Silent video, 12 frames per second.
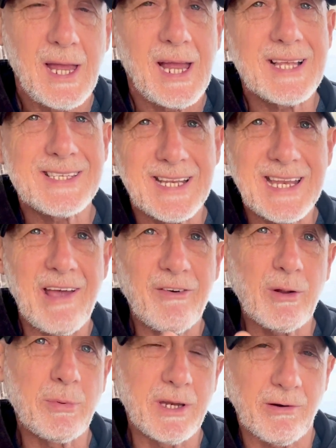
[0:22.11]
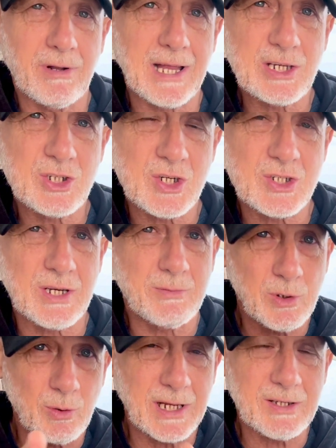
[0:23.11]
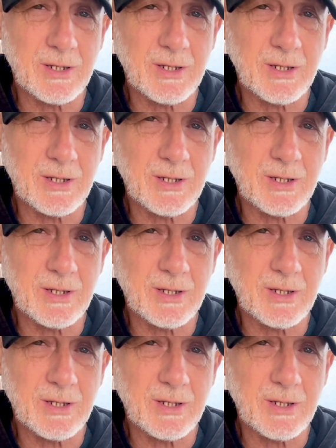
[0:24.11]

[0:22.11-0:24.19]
It's inevitable in a relationship you'll get